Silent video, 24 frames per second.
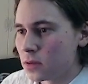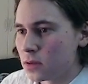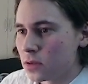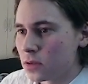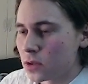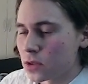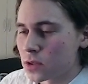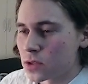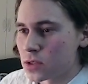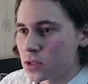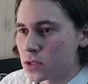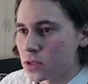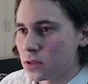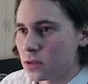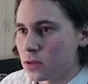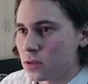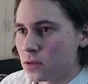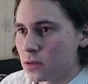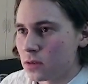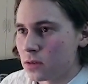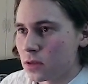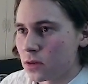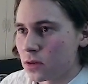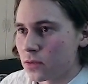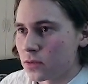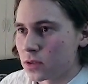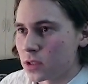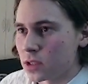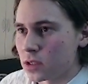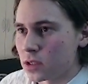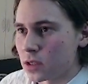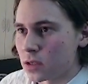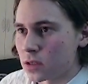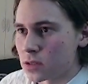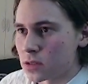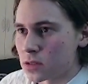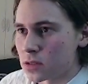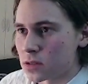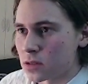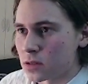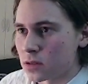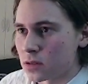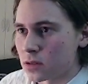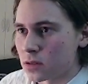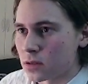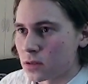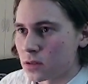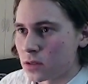You can see
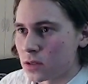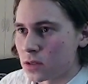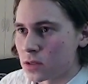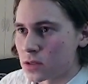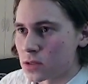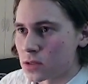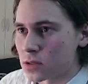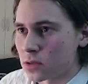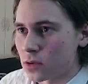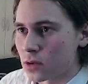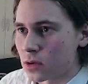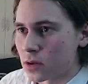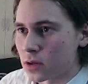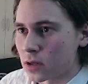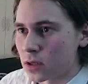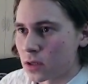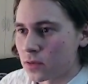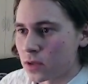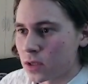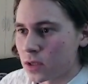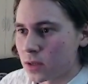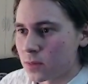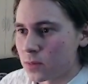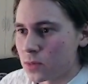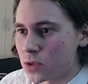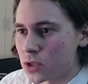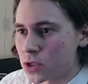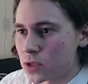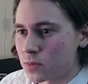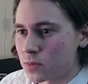definitely it is not a quick commission